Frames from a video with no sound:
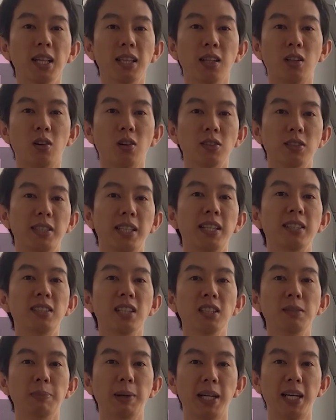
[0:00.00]
The
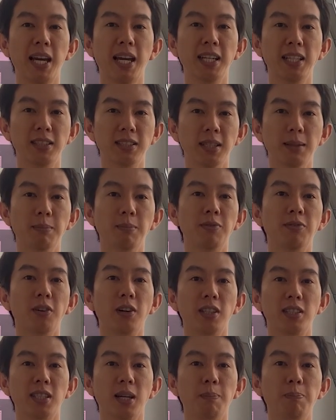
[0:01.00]
consensus mechanism, for
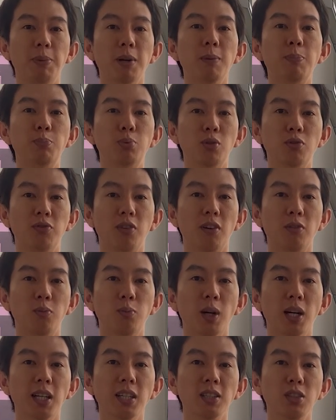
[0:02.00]
example proof of
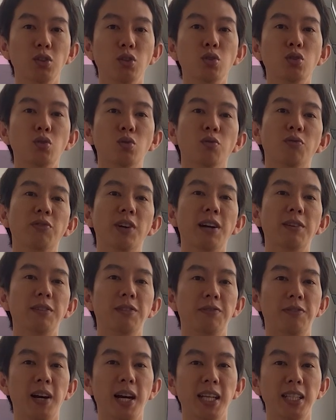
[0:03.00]
work, used to
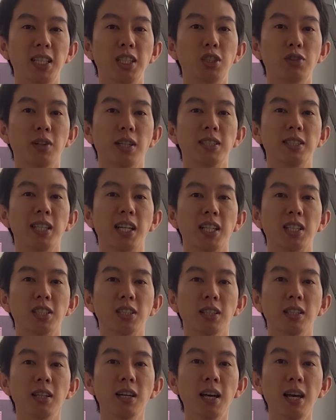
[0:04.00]
verify this
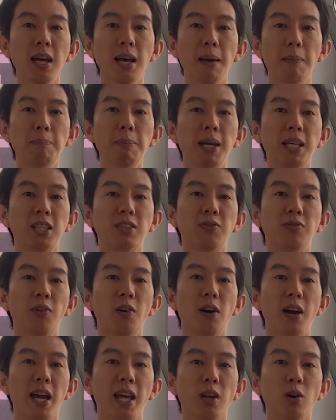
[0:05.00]
transaction makes
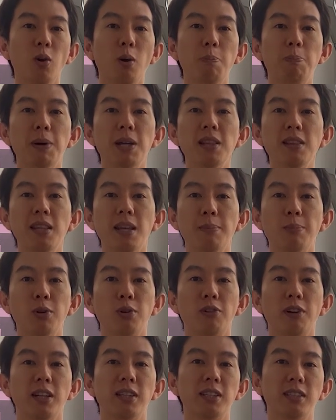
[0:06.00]
for an open
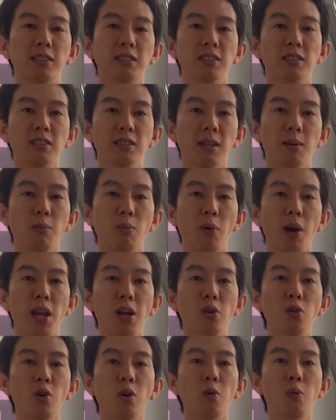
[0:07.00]
democratic system where
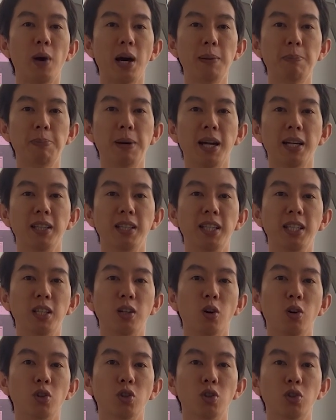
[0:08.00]
no one party
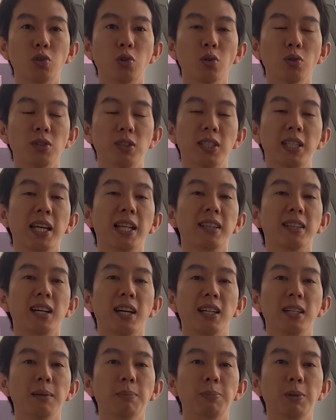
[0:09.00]
controls the
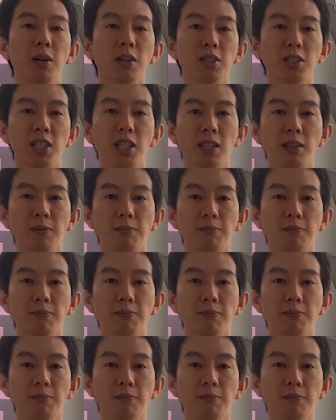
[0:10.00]
entire blockchain.